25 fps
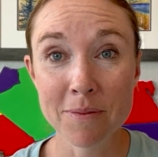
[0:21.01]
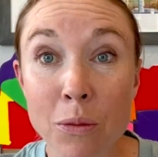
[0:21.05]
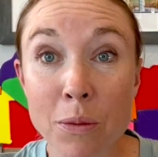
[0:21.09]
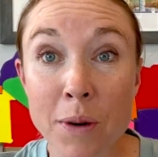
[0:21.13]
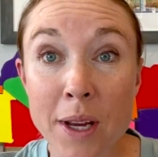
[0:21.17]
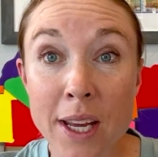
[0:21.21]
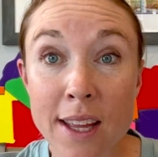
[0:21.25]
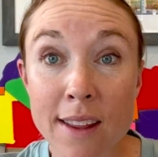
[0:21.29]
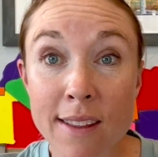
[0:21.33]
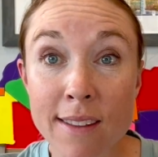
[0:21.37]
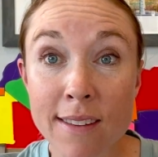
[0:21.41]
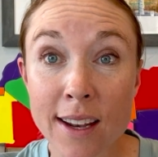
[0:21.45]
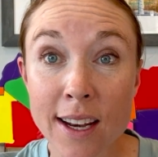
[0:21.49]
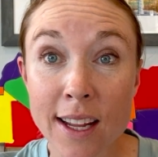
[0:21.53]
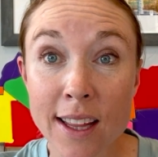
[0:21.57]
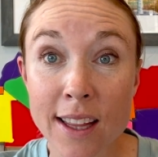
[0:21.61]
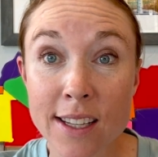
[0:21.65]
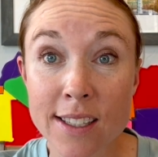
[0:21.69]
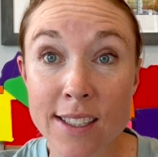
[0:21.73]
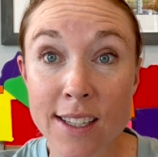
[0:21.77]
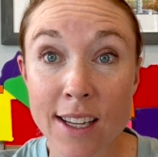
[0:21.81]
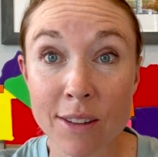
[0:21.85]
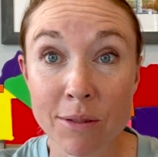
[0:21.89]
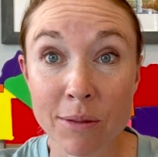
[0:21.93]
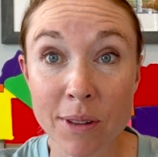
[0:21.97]
We study the
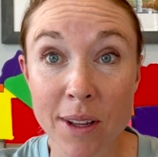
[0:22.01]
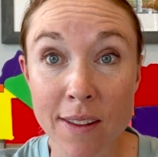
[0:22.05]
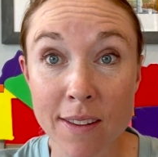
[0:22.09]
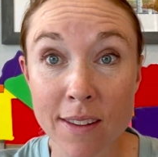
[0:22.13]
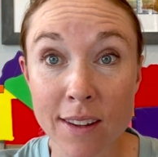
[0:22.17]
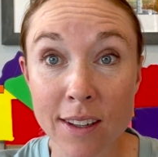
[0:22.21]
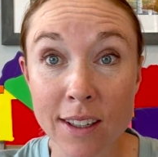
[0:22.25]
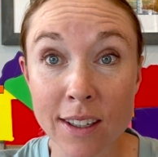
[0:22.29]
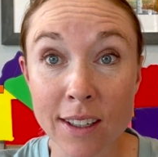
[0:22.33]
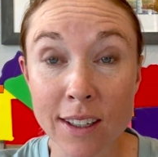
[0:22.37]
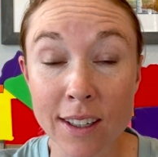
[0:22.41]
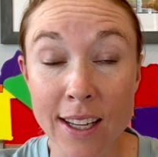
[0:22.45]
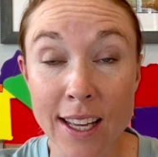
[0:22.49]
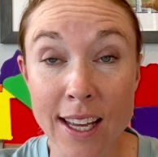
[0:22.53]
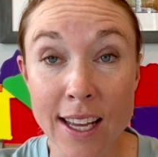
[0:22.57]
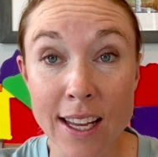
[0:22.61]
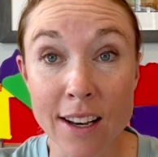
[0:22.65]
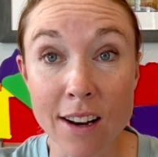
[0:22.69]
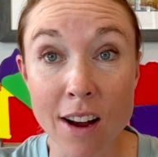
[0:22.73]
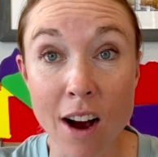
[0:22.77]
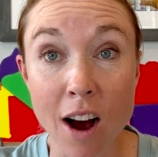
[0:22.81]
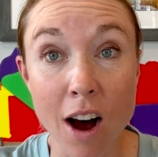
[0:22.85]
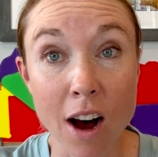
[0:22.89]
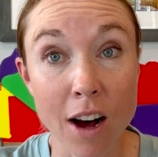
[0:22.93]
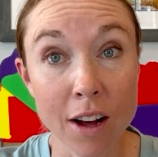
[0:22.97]
tin whistle
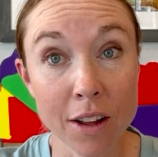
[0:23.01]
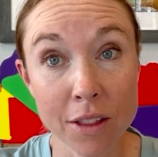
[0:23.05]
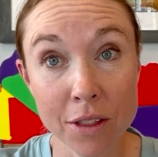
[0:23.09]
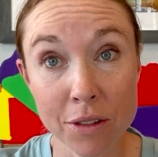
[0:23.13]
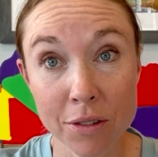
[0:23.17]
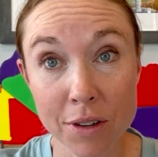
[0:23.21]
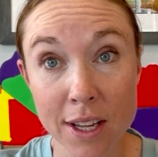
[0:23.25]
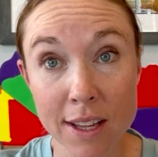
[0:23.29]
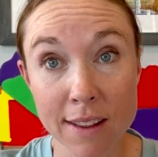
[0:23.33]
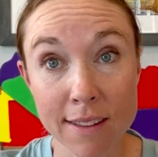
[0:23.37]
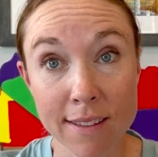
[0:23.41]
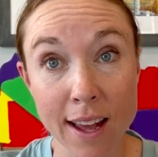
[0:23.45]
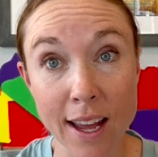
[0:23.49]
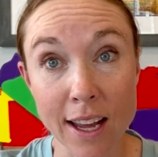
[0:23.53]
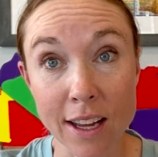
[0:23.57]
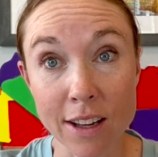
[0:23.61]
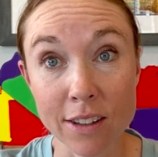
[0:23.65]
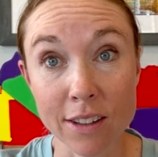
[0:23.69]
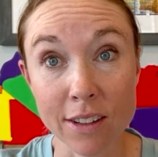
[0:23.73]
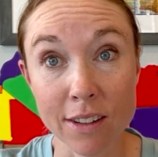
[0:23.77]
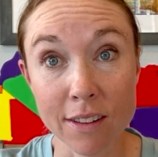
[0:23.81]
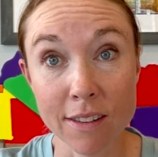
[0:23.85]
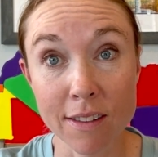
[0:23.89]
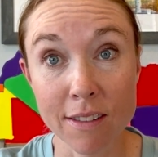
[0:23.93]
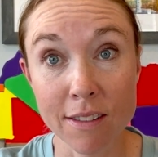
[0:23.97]
in all three
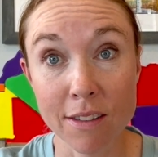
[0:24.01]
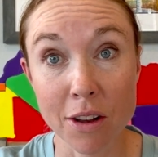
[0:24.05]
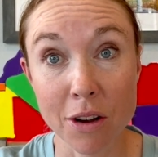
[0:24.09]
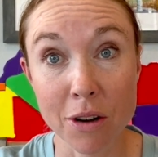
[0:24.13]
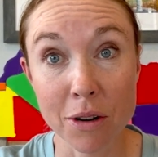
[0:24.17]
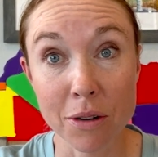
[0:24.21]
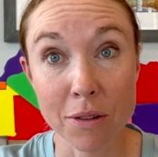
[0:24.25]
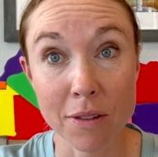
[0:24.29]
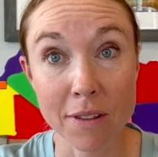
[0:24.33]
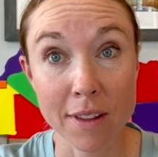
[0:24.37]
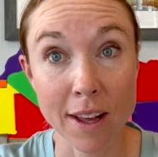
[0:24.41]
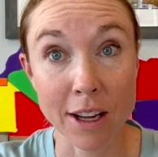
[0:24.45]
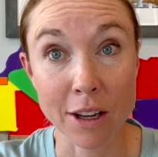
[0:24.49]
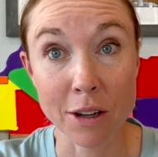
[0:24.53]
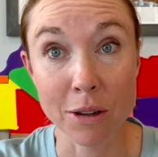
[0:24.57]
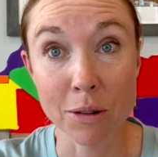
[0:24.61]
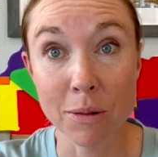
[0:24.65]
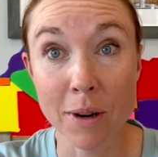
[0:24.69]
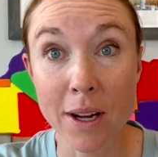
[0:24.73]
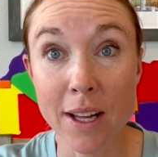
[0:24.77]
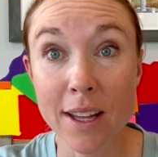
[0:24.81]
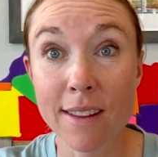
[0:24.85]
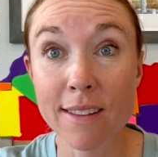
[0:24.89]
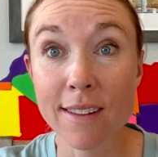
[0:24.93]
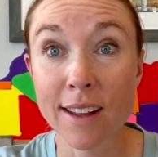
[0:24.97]
cycles. So Cycle
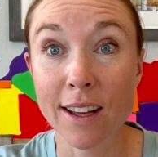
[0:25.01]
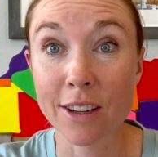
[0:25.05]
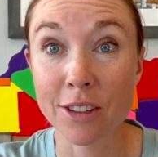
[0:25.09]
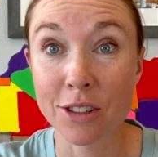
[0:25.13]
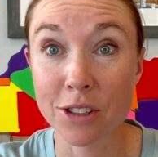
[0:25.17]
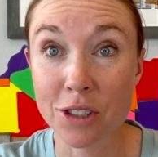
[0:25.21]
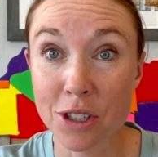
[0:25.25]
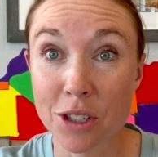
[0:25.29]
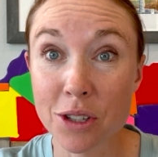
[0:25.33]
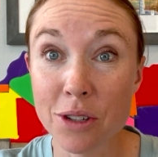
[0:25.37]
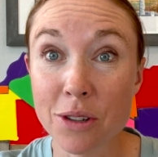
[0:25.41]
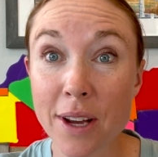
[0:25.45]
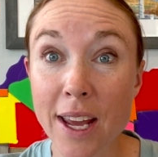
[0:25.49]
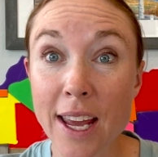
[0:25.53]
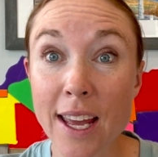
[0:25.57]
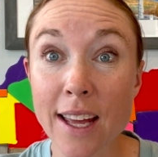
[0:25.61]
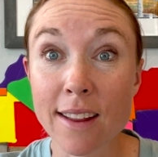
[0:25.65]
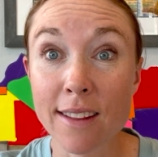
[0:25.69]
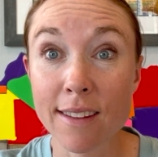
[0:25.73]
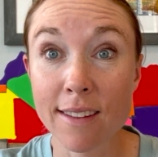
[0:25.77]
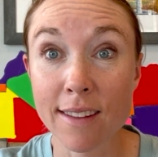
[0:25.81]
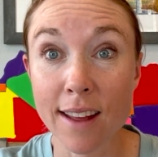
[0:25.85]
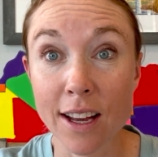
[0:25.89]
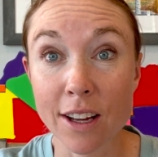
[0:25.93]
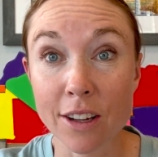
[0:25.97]
1, Cycle 2,
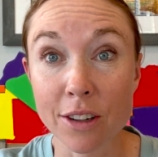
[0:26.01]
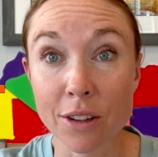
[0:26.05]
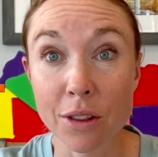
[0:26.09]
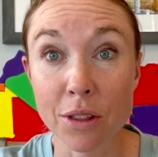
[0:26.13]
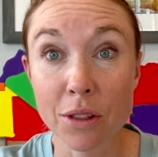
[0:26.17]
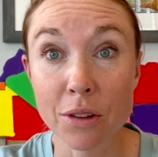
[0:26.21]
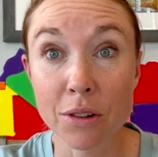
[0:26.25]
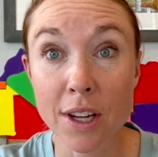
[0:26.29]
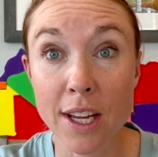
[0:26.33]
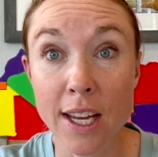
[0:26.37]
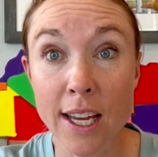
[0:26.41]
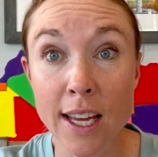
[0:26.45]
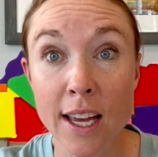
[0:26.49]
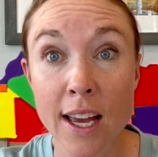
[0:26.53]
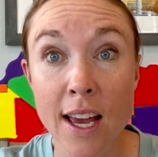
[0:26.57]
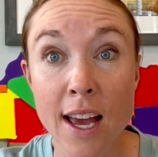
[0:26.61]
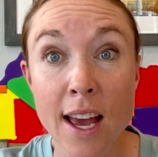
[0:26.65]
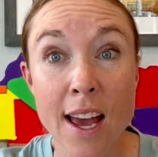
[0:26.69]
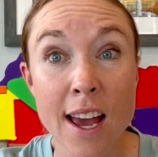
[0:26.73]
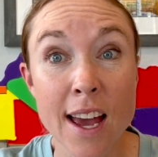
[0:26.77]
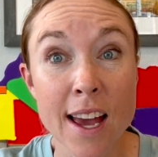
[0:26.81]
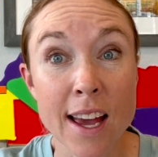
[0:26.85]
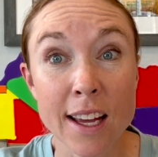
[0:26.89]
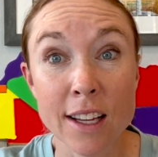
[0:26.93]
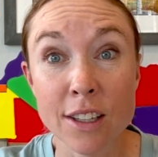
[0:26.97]
and Cycle 3,
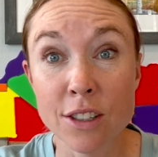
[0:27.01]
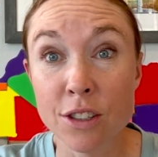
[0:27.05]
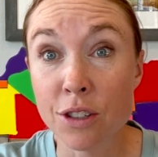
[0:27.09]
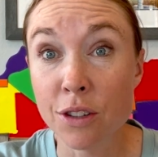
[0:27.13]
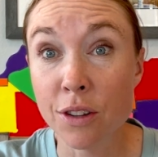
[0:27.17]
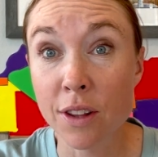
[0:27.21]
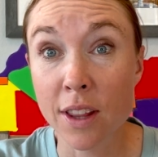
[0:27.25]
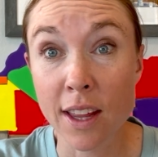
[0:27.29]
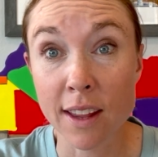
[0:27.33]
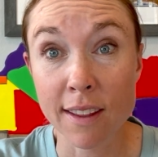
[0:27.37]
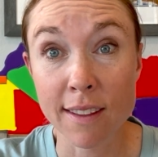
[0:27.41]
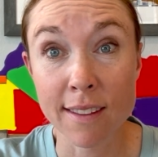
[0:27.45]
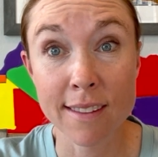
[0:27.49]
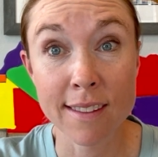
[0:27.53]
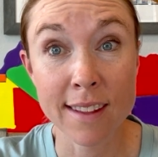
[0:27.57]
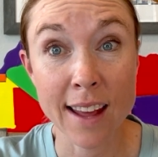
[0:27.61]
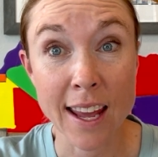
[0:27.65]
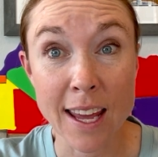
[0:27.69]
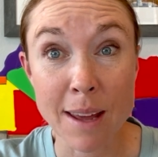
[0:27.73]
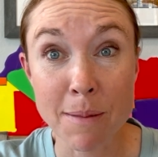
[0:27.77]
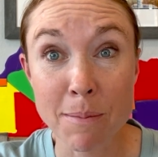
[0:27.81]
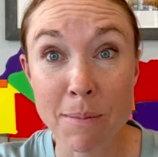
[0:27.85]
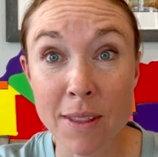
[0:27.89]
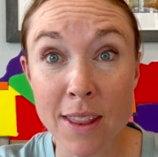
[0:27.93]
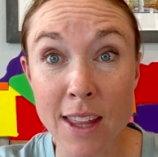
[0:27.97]
and do the
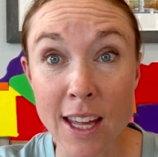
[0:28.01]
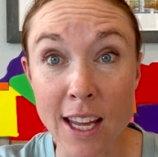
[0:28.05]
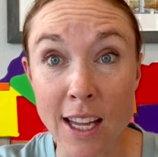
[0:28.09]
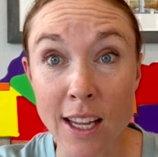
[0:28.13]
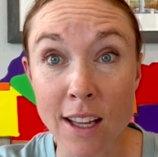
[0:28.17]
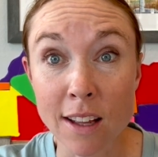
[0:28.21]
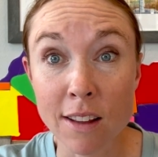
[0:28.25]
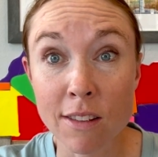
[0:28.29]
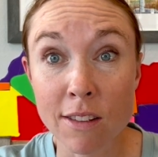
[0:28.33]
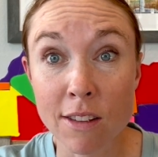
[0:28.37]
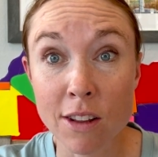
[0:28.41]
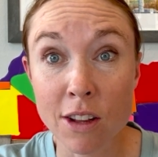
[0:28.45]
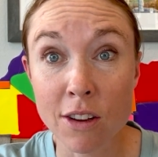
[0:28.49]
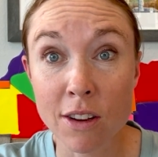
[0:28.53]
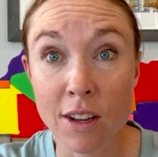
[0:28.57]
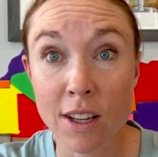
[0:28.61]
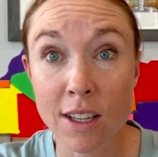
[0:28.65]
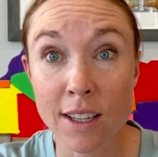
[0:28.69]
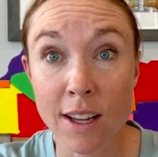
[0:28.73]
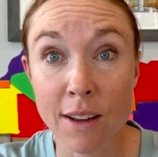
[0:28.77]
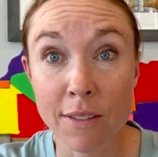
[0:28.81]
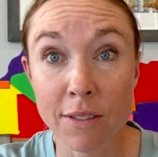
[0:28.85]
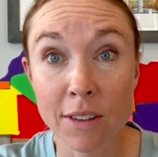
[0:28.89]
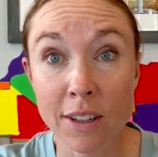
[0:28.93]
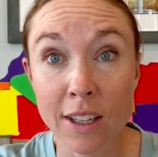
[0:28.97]
same thing. So you can
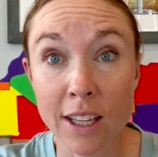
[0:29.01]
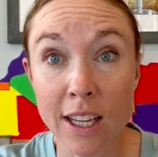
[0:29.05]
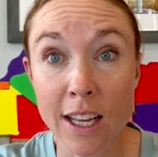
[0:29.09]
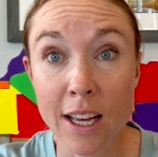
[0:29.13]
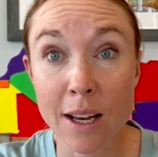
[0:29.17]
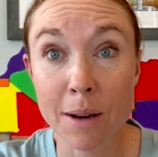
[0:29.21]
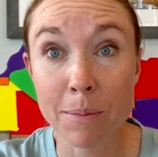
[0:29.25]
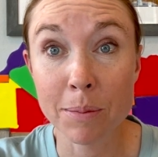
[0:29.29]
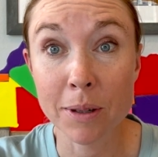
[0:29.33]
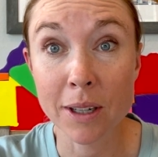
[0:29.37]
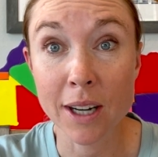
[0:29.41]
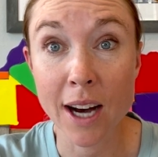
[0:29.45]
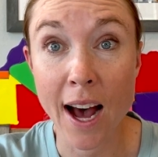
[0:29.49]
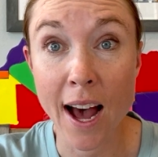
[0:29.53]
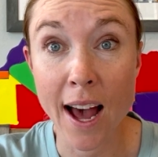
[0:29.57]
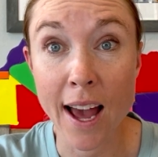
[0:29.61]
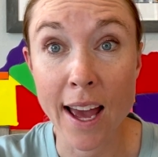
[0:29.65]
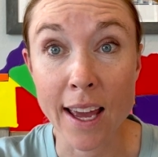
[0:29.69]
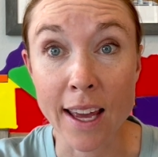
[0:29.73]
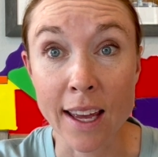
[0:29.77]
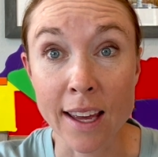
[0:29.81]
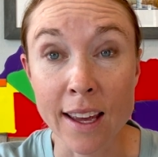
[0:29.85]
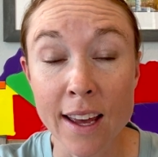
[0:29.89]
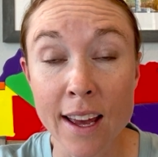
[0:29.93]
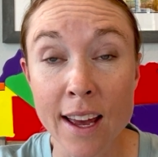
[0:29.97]
definitely apply